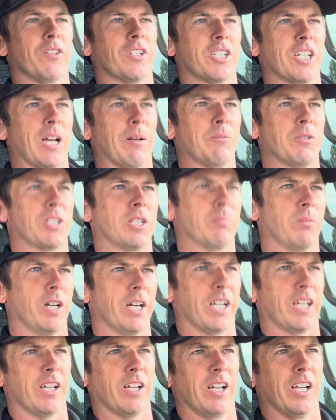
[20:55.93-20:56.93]
established the
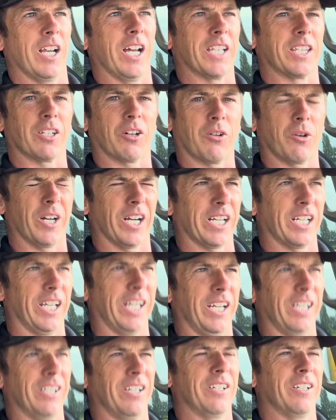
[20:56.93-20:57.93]
bike at the correct lean.